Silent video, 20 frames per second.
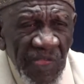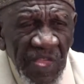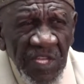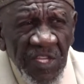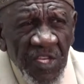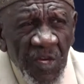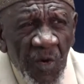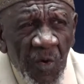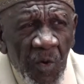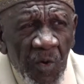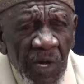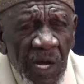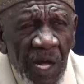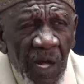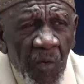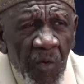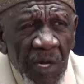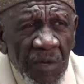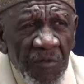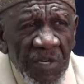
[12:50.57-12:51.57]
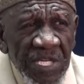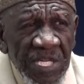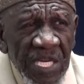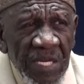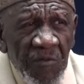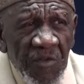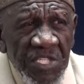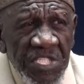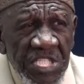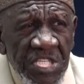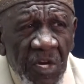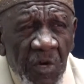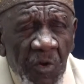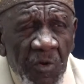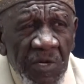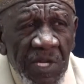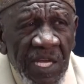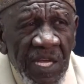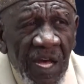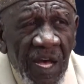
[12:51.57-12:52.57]
So what we did was
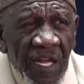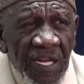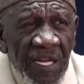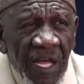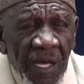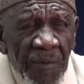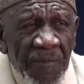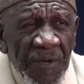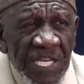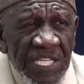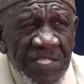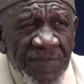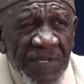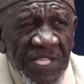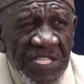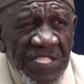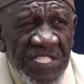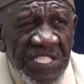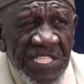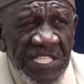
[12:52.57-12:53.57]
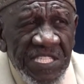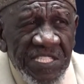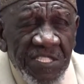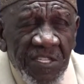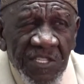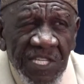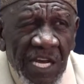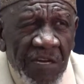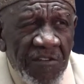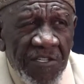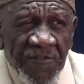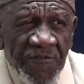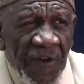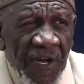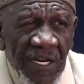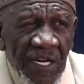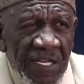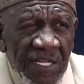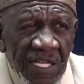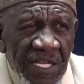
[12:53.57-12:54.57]
show, Allah blessed me to see this, because I was
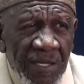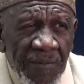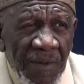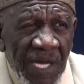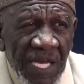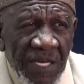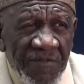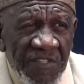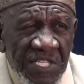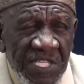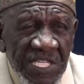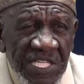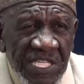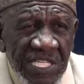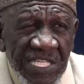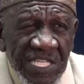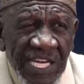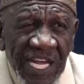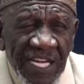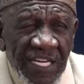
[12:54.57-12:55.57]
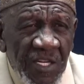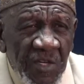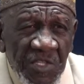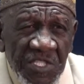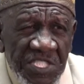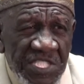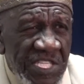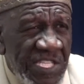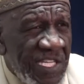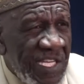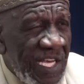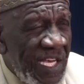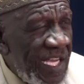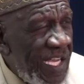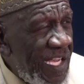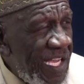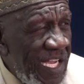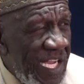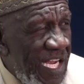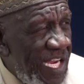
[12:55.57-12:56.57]
following the Imam's teaching, and I noticed that
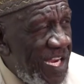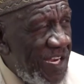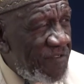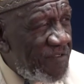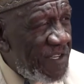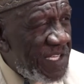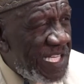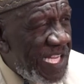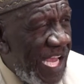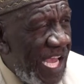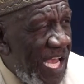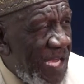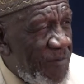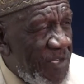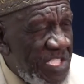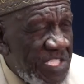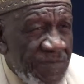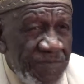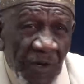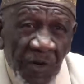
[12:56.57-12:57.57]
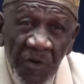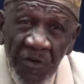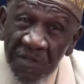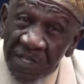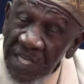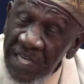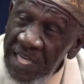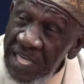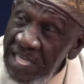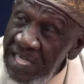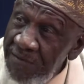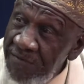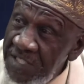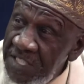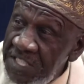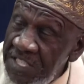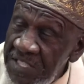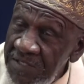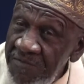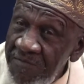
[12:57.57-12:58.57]
every time he spoke, he
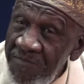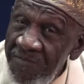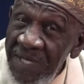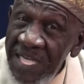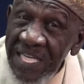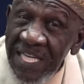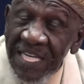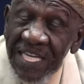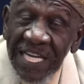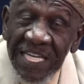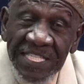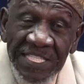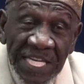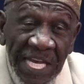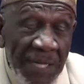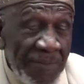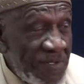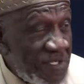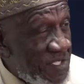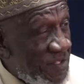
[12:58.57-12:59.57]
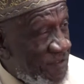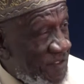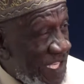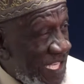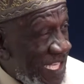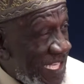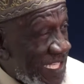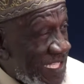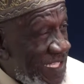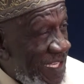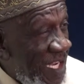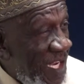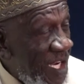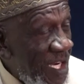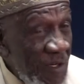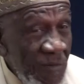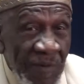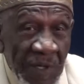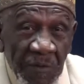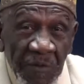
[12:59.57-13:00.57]
was making examples of things.
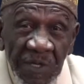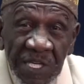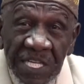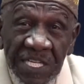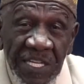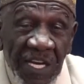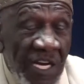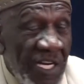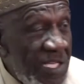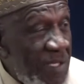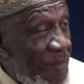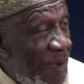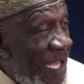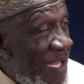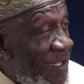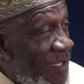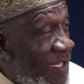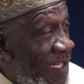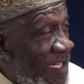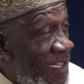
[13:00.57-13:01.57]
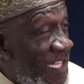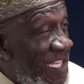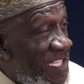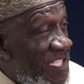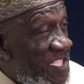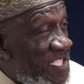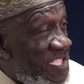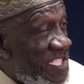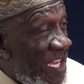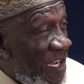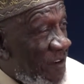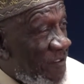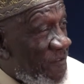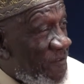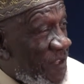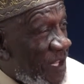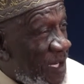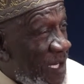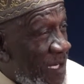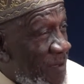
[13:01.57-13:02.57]
You remember when he talked about the
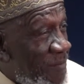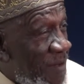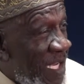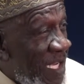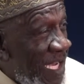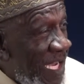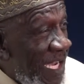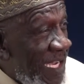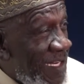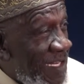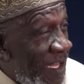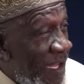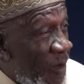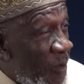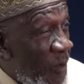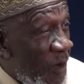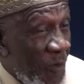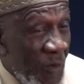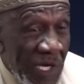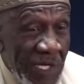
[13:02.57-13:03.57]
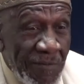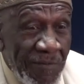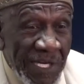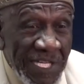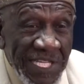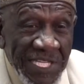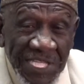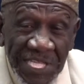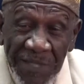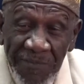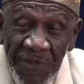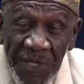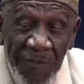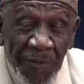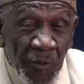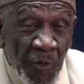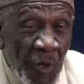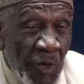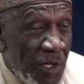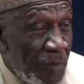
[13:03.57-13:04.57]
self, and one brother jumped
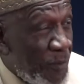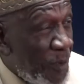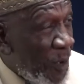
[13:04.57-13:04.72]
up and wrote a